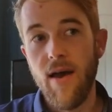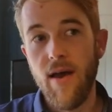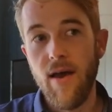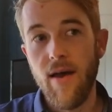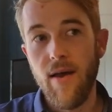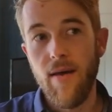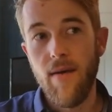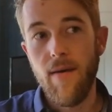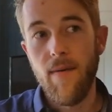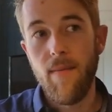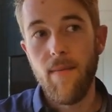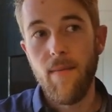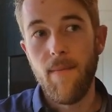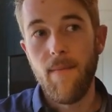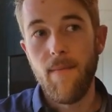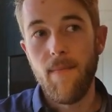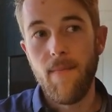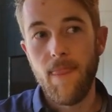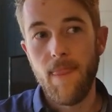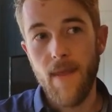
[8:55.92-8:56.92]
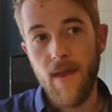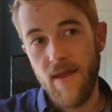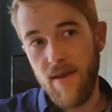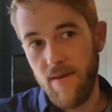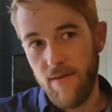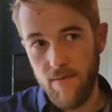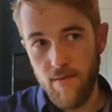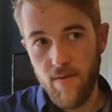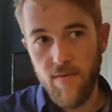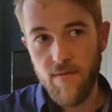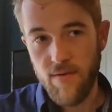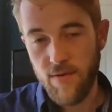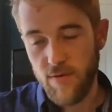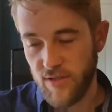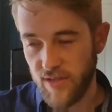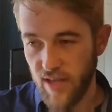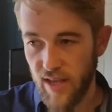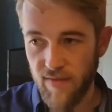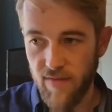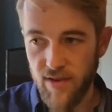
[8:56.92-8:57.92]
and of
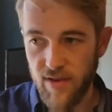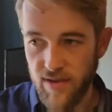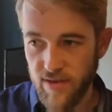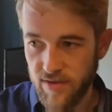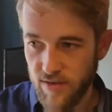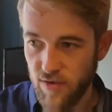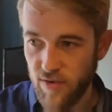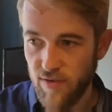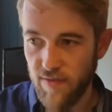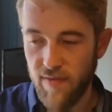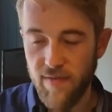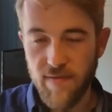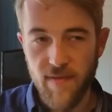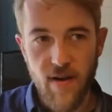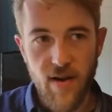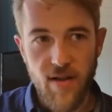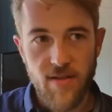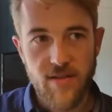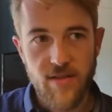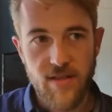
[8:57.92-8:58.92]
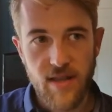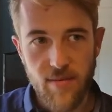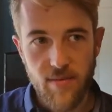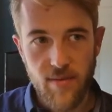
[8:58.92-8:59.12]
course give it sort of the files